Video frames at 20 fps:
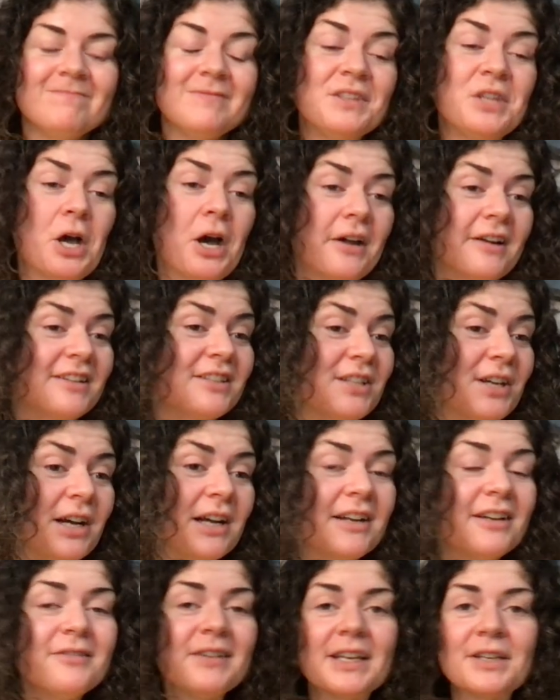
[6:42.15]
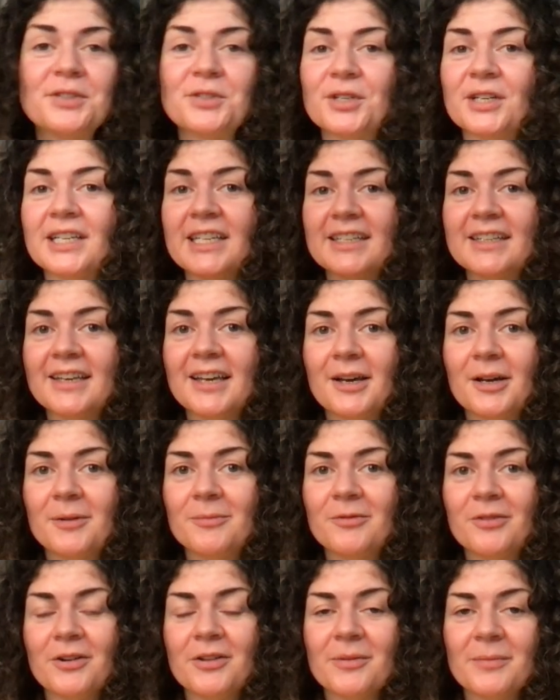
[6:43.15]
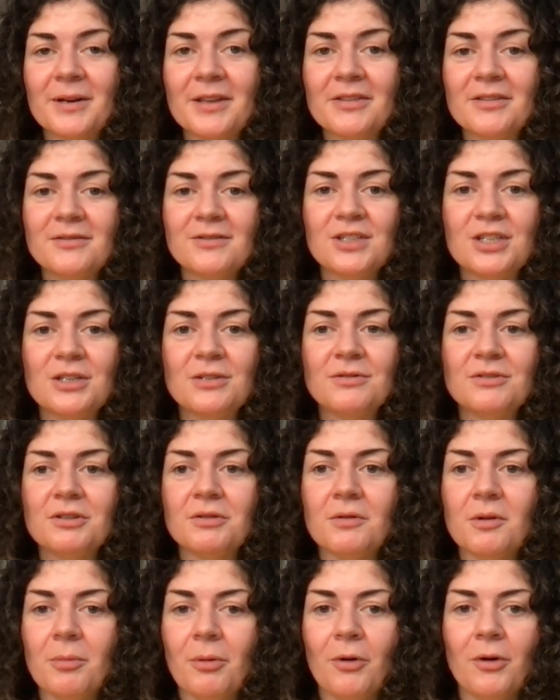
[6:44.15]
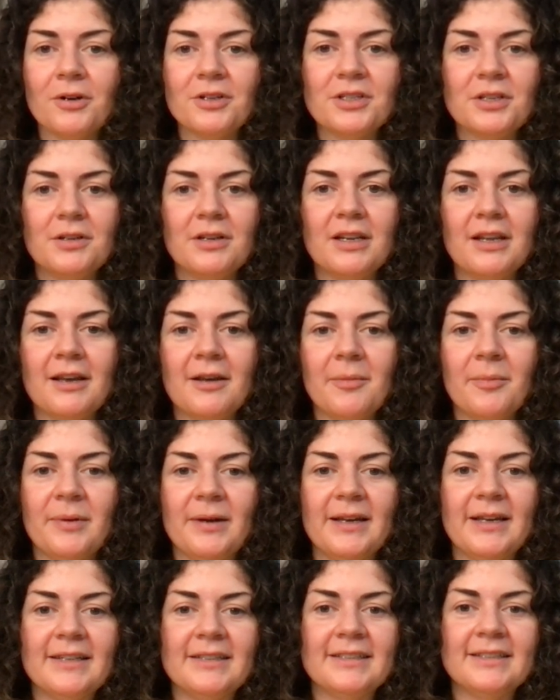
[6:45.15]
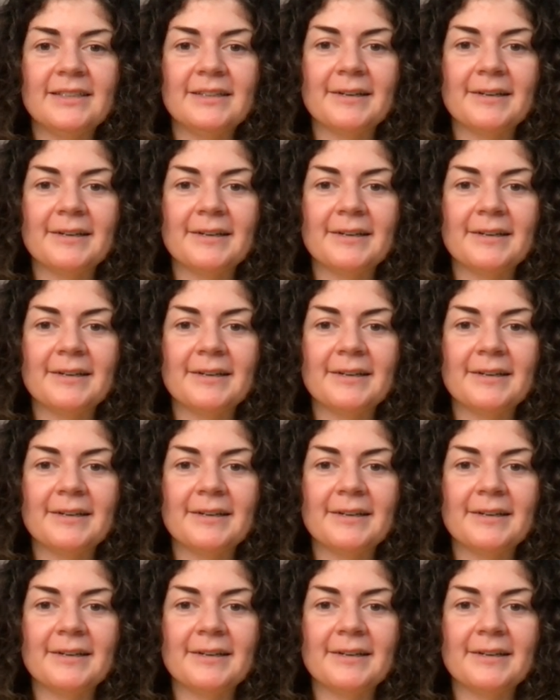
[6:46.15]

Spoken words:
Not a ton of extra income for the month of June to report to you, but